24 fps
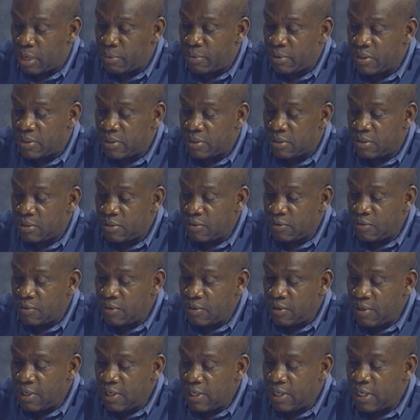Thomas,
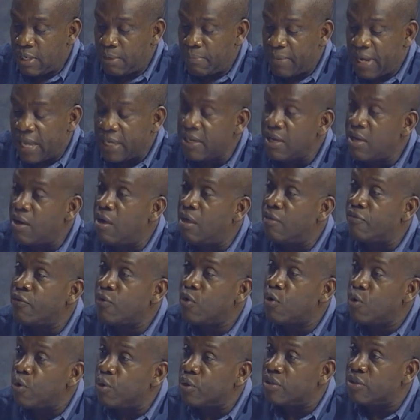the matter of,
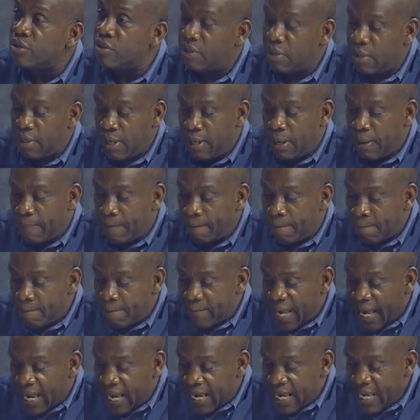quote,
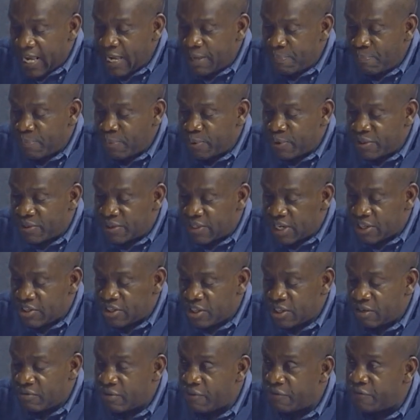my
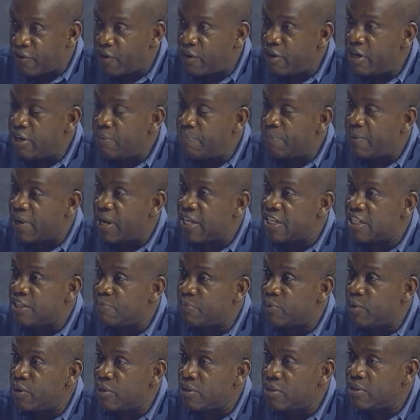possession of a foreign
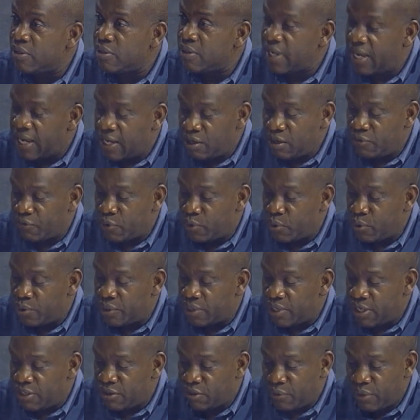passport, end of
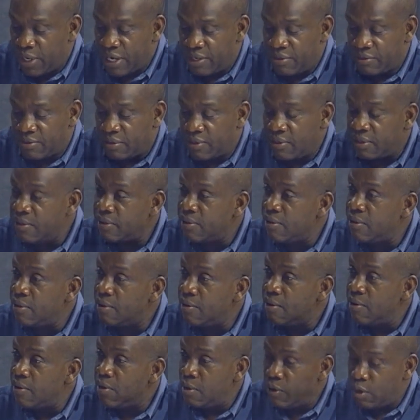quote, is raised.
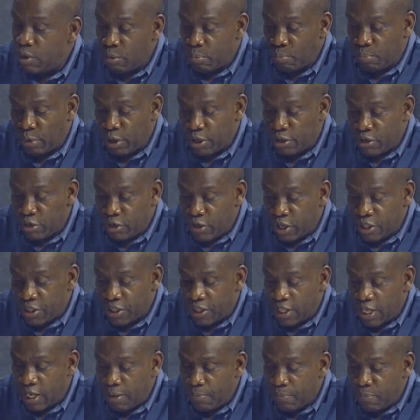But
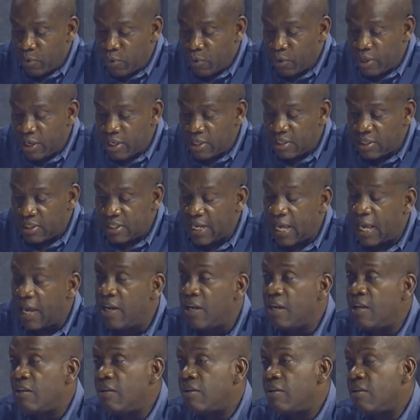nothing more is
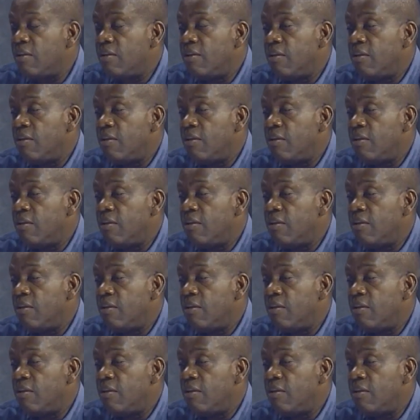said